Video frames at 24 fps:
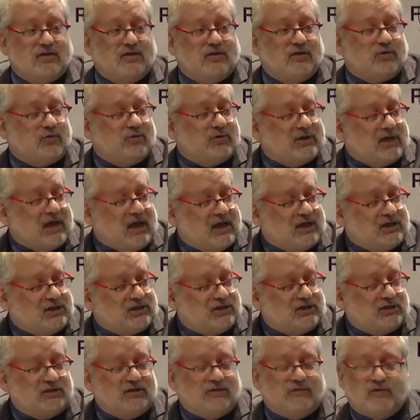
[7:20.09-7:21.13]
the
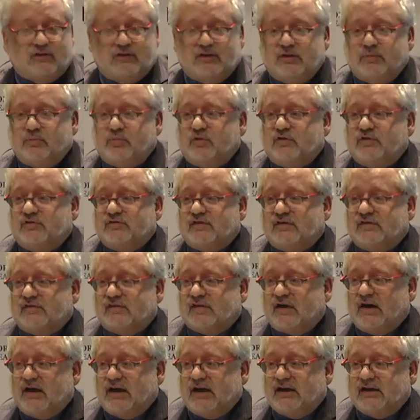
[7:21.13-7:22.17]
creation of a liberal
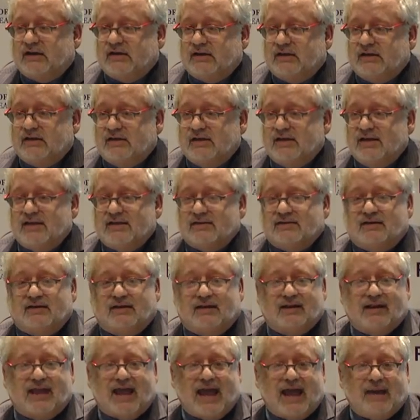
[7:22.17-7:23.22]
society,
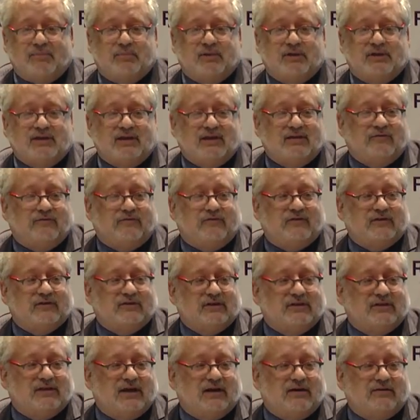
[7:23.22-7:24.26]
did it happen in
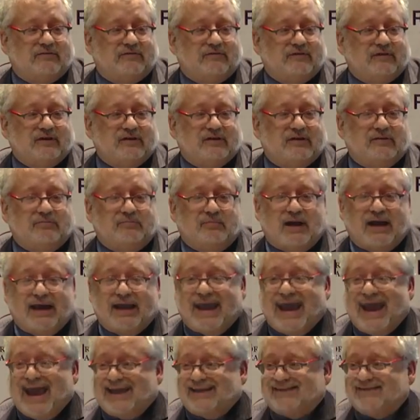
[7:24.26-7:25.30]
Philadelphia
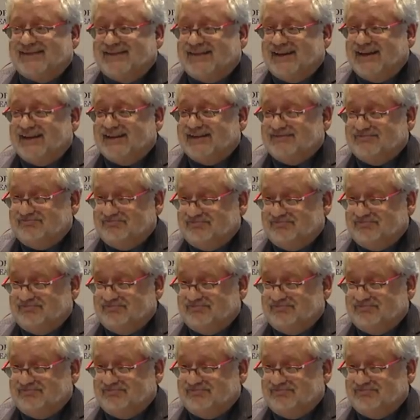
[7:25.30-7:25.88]
by accident?